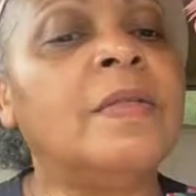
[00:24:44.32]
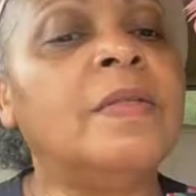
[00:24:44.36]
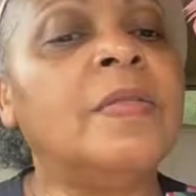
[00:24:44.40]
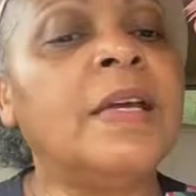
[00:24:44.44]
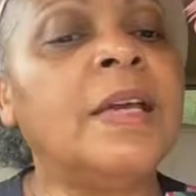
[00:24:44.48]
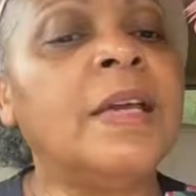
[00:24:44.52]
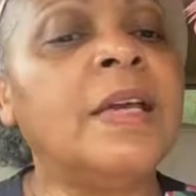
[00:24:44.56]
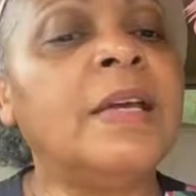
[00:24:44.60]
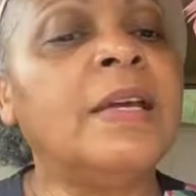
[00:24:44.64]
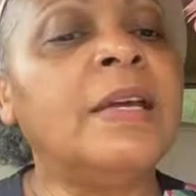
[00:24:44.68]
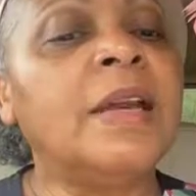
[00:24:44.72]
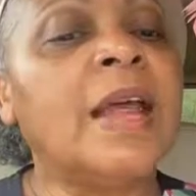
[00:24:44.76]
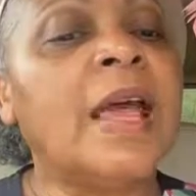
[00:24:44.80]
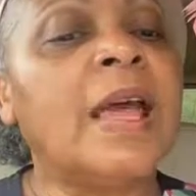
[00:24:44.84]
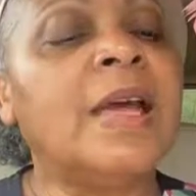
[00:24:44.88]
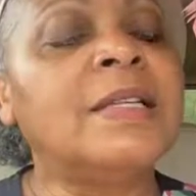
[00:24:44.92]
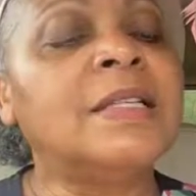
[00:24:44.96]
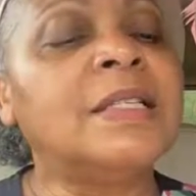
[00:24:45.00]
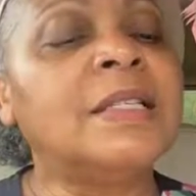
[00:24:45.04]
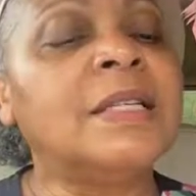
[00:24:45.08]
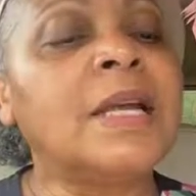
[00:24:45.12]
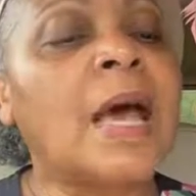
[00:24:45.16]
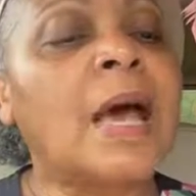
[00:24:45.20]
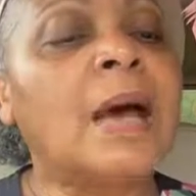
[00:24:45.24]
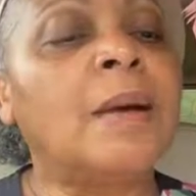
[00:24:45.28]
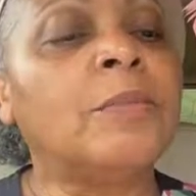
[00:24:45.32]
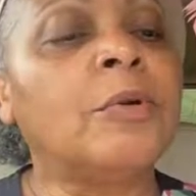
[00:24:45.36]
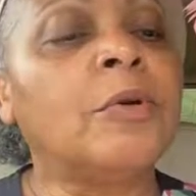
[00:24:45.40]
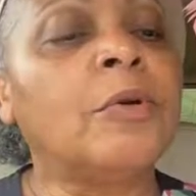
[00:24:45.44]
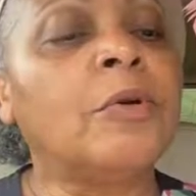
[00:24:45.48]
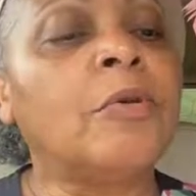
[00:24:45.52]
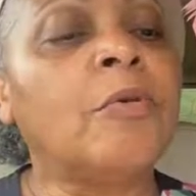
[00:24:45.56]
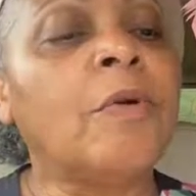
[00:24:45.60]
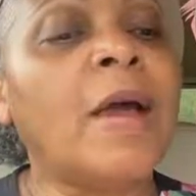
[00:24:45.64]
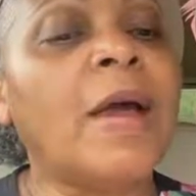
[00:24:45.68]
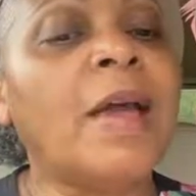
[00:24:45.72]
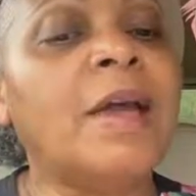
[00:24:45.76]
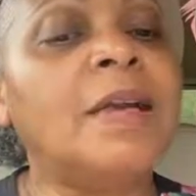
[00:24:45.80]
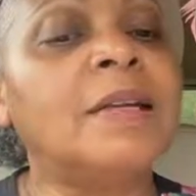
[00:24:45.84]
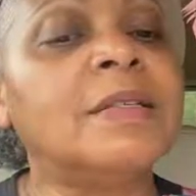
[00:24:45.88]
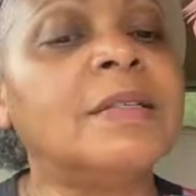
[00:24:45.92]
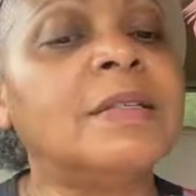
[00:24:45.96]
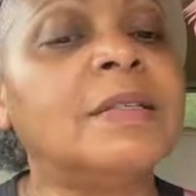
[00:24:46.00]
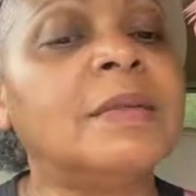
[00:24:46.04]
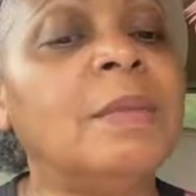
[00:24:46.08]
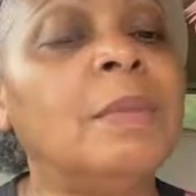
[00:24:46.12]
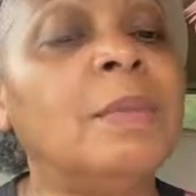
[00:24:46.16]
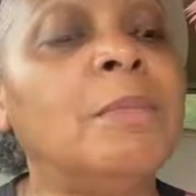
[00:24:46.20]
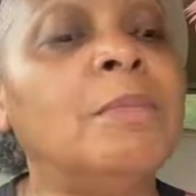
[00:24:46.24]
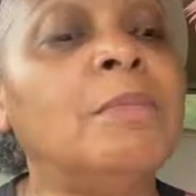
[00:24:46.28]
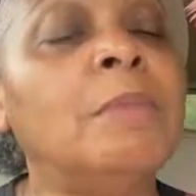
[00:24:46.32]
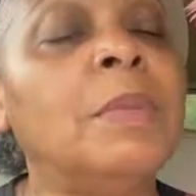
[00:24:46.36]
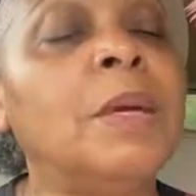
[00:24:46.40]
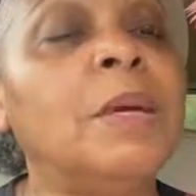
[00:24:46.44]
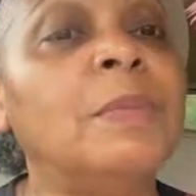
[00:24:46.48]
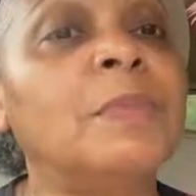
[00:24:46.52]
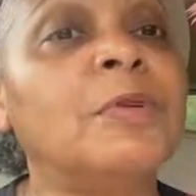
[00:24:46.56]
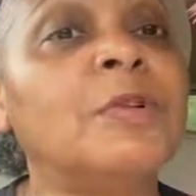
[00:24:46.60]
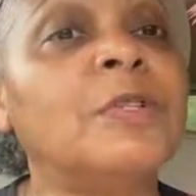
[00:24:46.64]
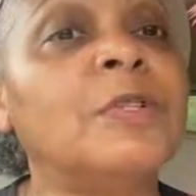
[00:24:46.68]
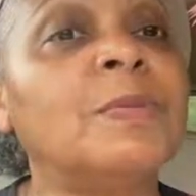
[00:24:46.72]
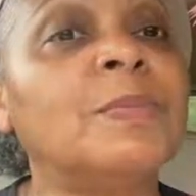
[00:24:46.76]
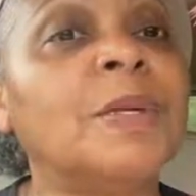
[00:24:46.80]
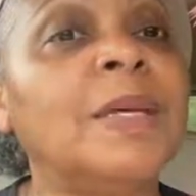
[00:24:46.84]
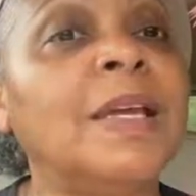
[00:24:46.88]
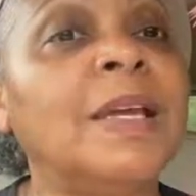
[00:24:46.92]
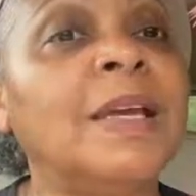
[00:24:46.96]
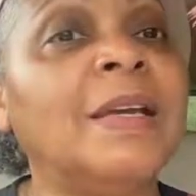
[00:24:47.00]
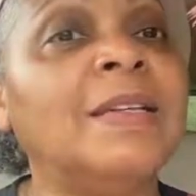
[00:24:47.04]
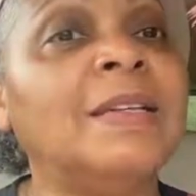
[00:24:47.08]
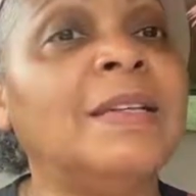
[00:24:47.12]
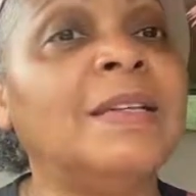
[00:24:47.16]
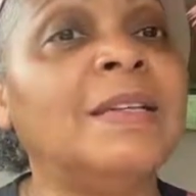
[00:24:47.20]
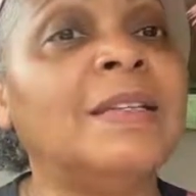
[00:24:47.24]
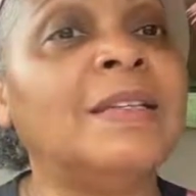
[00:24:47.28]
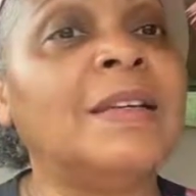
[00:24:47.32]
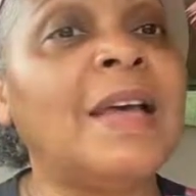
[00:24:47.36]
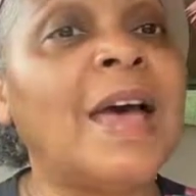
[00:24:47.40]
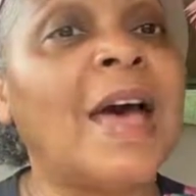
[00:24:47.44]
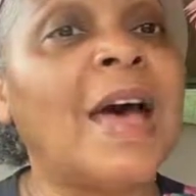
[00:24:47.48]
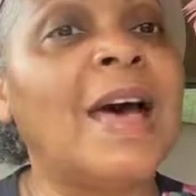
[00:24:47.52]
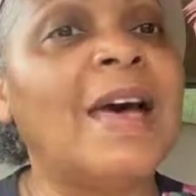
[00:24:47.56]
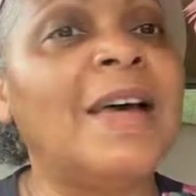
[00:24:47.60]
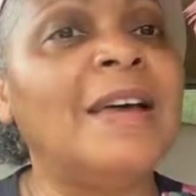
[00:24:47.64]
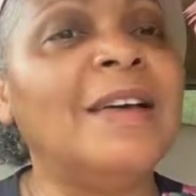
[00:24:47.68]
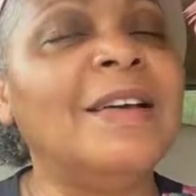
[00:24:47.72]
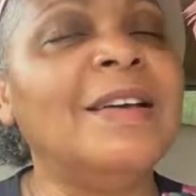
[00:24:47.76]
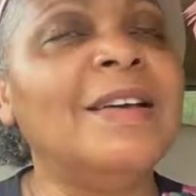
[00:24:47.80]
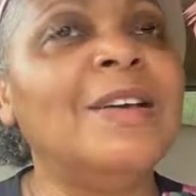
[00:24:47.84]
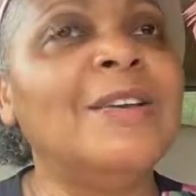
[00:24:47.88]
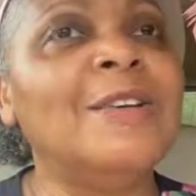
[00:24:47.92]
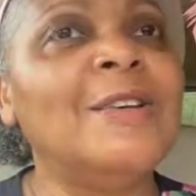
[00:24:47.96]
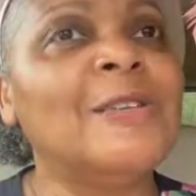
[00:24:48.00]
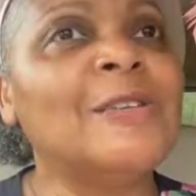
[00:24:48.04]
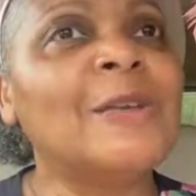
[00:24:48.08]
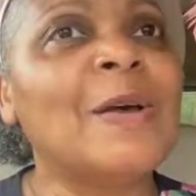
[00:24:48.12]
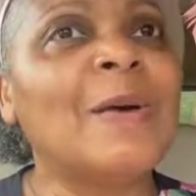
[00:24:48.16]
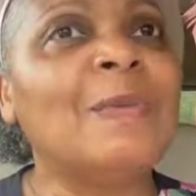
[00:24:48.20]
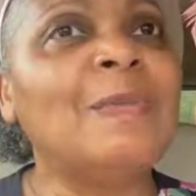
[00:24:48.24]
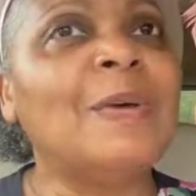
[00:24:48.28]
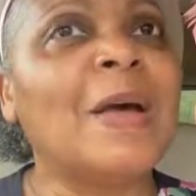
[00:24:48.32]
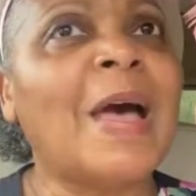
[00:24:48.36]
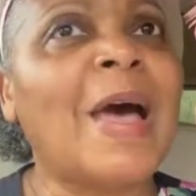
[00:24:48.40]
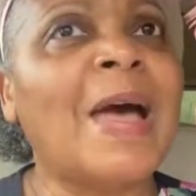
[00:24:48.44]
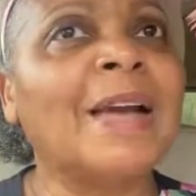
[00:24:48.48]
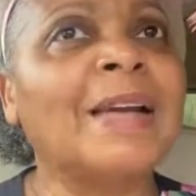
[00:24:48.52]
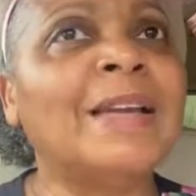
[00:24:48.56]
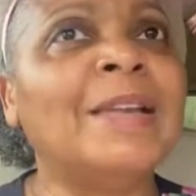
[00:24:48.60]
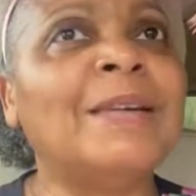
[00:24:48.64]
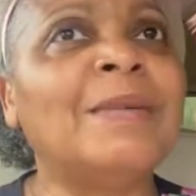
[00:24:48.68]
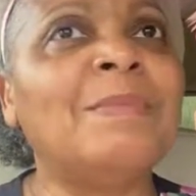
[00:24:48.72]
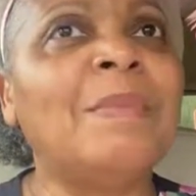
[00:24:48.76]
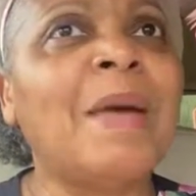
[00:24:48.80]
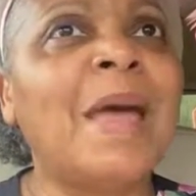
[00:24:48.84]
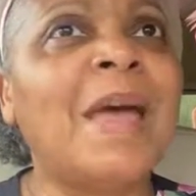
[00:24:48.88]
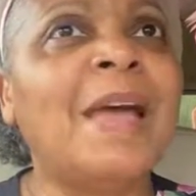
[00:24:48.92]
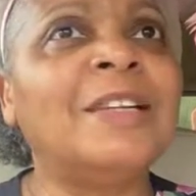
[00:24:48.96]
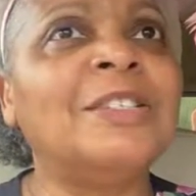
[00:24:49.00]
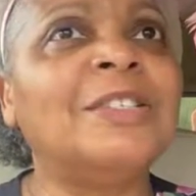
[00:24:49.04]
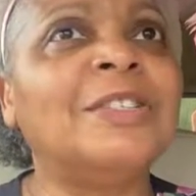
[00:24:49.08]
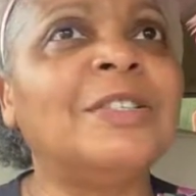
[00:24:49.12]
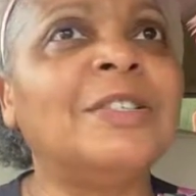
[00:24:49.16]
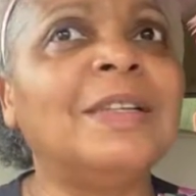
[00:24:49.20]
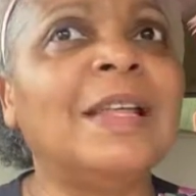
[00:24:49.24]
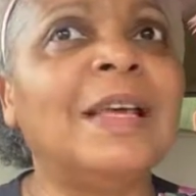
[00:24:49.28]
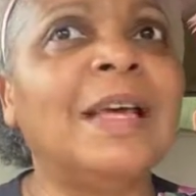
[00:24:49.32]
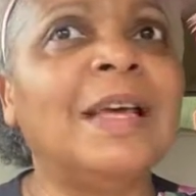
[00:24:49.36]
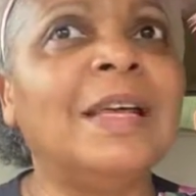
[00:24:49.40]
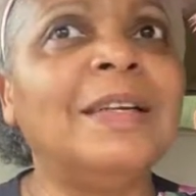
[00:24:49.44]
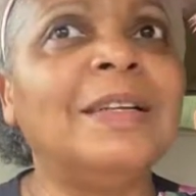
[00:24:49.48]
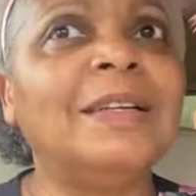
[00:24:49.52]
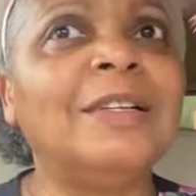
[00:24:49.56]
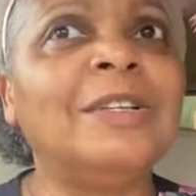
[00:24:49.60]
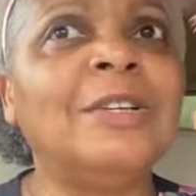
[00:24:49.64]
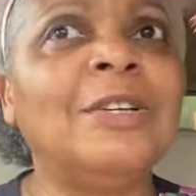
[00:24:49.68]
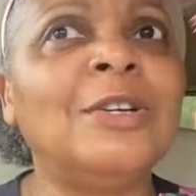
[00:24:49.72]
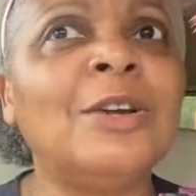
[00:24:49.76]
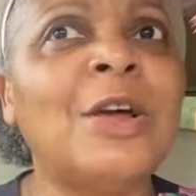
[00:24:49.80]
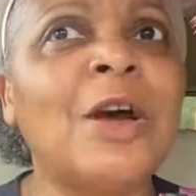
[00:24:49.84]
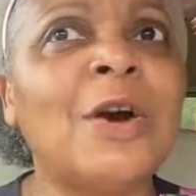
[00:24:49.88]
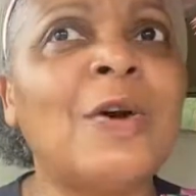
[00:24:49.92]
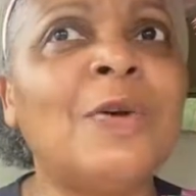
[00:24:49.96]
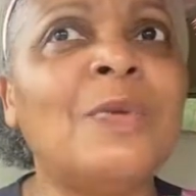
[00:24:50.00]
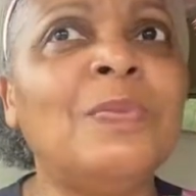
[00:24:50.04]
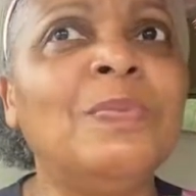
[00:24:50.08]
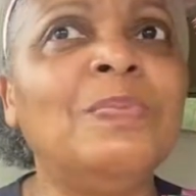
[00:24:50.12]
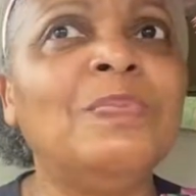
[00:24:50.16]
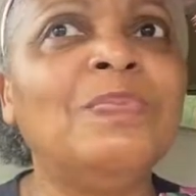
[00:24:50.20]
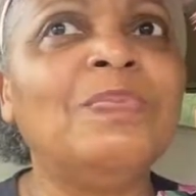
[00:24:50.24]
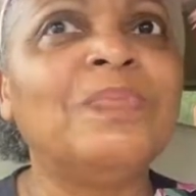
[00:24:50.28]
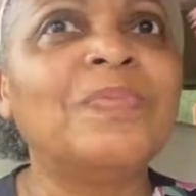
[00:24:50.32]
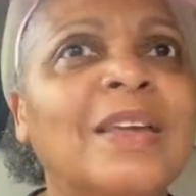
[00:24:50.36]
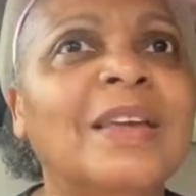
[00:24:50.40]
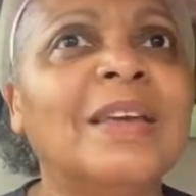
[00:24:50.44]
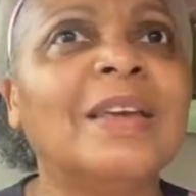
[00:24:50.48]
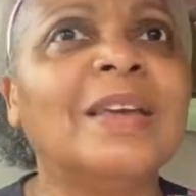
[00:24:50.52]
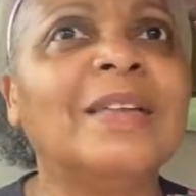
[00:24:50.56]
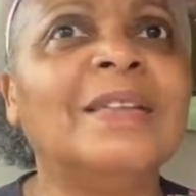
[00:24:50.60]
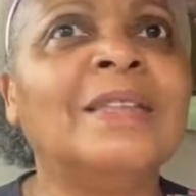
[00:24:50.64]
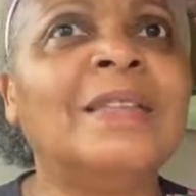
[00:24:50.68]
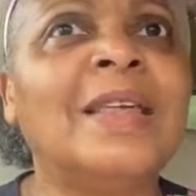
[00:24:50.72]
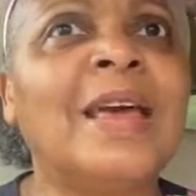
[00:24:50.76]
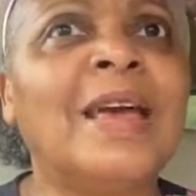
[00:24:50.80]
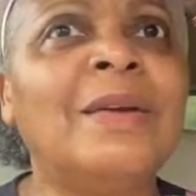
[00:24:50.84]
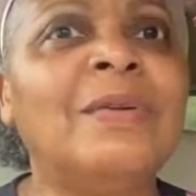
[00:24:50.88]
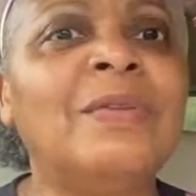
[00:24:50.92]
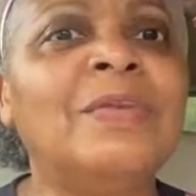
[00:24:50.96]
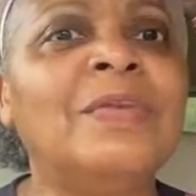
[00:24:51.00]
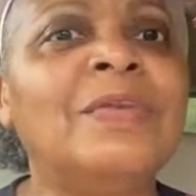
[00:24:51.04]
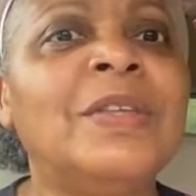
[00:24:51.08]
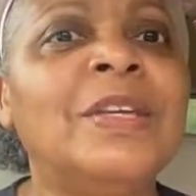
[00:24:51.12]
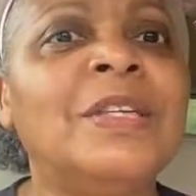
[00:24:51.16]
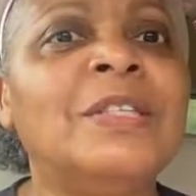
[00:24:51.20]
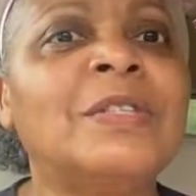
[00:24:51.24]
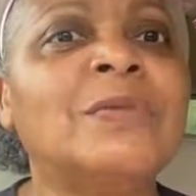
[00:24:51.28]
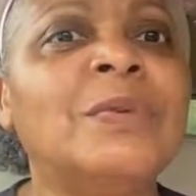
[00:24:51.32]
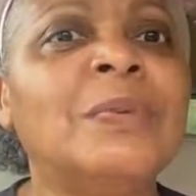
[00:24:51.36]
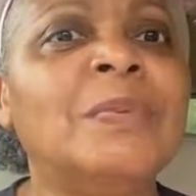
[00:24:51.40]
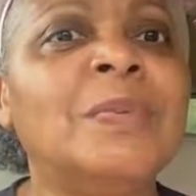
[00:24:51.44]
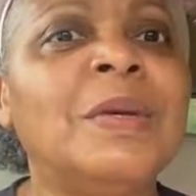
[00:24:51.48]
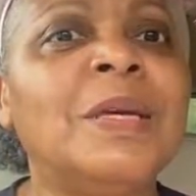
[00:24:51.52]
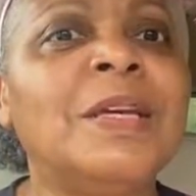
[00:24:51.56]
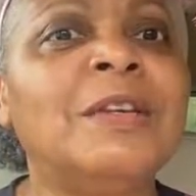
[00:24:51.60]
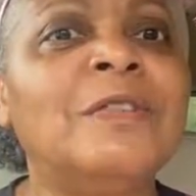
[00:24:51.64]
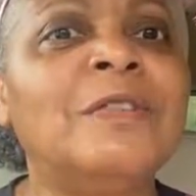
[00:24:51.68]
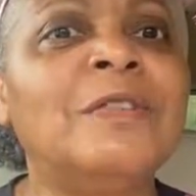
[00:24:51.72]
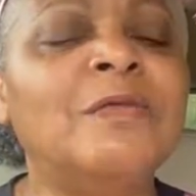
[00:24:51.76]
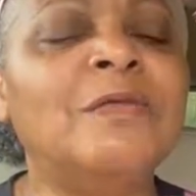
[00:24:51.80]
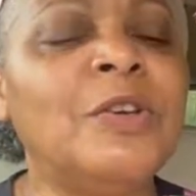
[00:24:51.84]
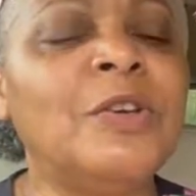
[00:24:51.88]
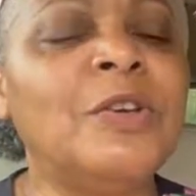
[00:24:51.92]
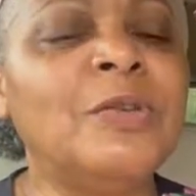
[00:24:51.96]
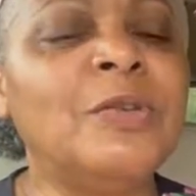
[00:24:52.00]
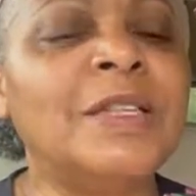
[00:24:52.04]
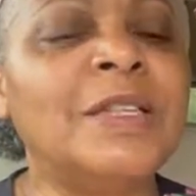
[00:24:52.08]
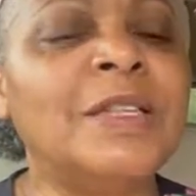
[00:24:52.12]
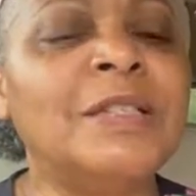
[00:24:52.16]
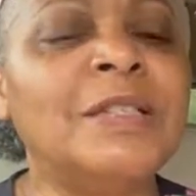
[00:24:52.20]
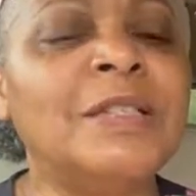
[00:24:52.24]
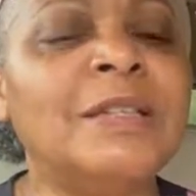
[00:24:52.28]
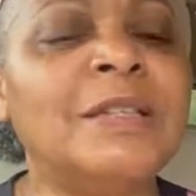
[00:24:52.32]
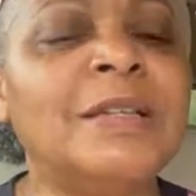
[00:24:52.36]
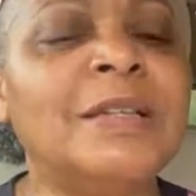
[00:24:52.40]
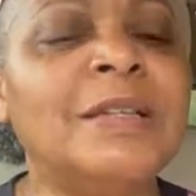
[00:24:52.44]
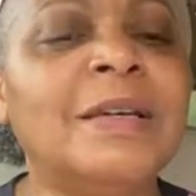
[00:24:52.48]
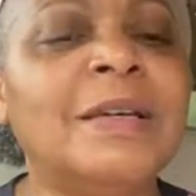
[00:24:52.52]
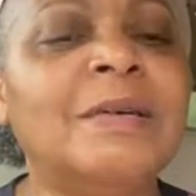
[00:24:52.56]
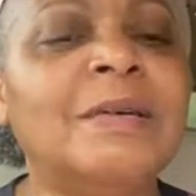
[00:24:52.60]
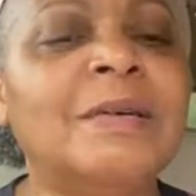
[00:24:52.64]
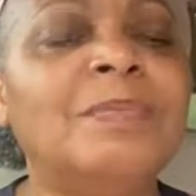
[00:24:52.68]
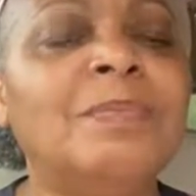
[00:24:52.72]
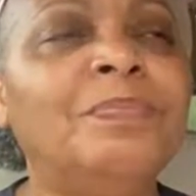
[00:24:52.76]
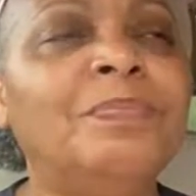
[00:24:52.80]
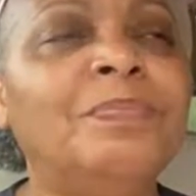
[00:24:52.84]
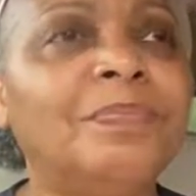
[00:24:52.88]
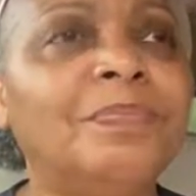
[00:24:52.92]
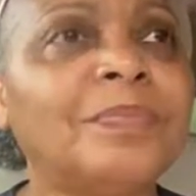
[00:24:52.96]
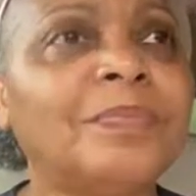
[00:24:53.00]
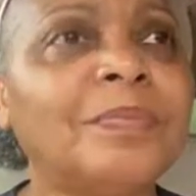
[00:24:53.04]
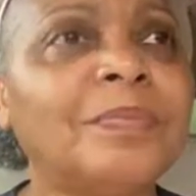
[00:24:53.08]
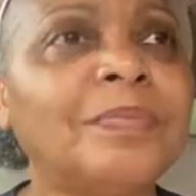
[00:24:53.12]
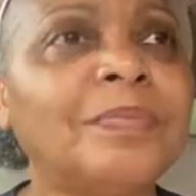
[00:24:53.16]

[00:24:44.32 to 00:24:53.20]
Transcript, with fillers: Then, as time progressed, members began to die. So I'm, i can imagine that you know they this would be confusing to them,